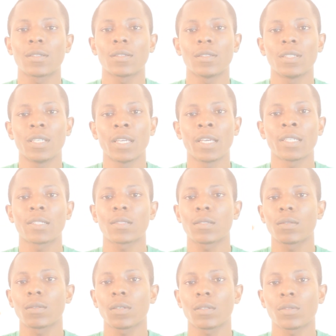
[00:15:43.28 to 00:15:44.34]

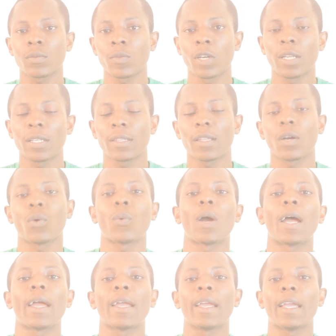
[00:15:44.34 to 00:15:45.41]
yes, small letter
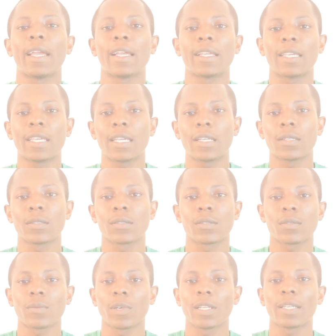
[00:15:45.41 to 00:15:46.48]
Y, again,
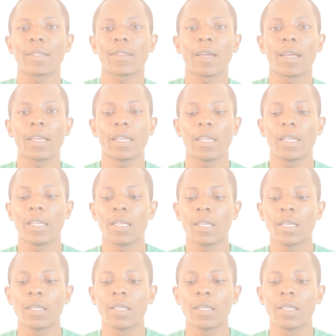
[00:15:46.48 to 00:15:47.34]
small letter A.